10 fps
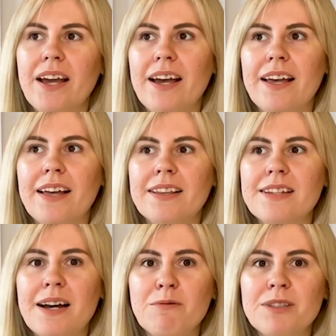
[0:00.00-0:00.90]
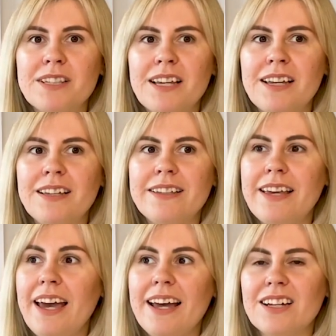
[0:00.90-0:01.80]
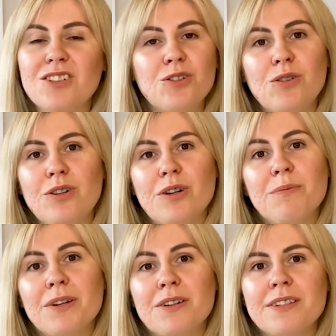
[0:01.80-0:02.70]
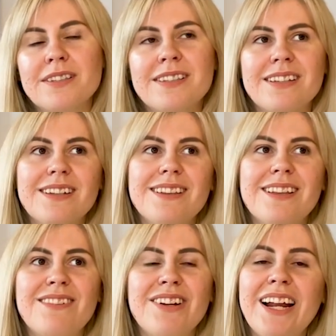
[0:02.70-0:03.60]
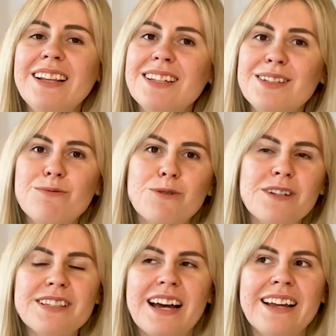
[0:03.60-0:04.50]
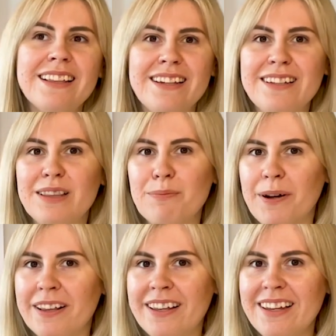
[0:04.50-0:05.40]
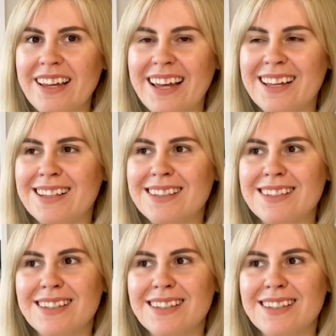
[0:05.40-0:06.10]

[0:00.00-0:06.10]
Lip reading: And I would say, "Yeah, sure," because the reality was I needed the money, and